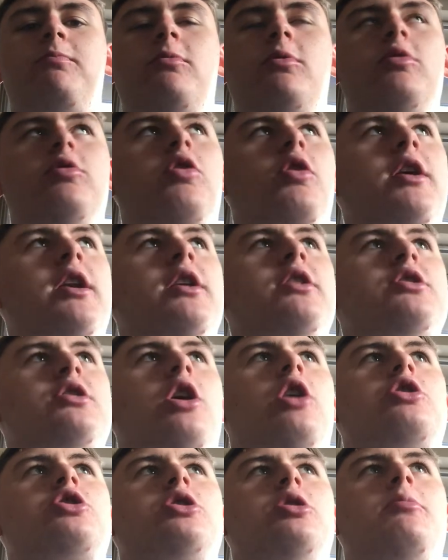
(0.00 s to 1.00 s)
Looking
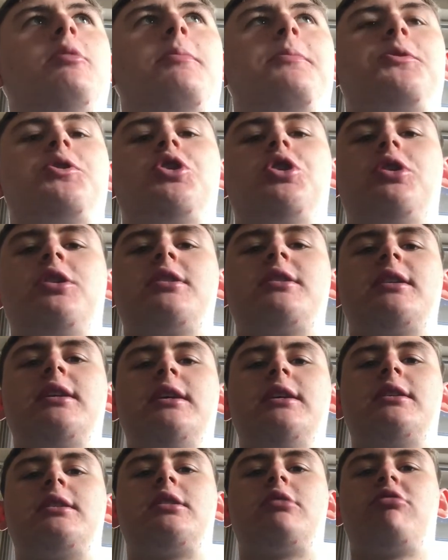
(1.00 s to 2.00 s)
at some
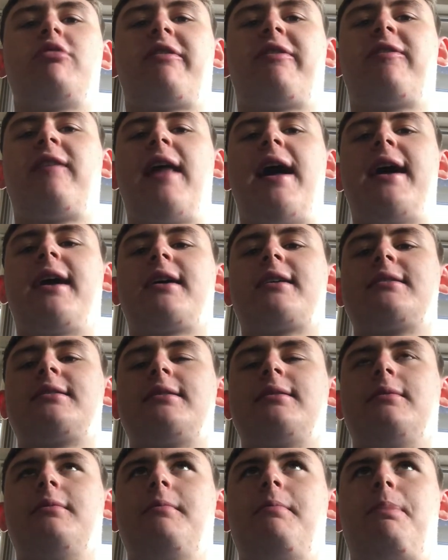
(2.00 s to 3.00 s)
opportunities to reflect,
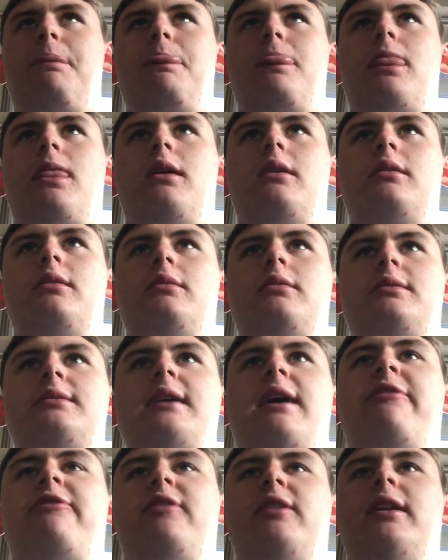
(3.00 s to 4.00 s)

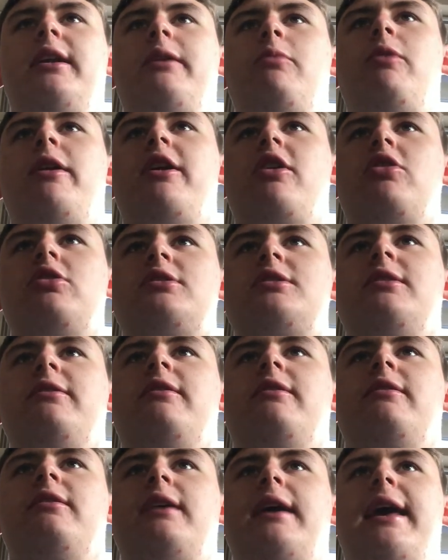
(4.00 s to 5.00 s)
definitely when I got
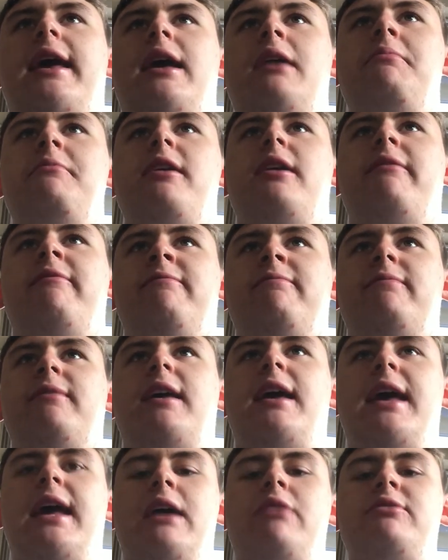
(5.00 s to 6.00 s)
to hear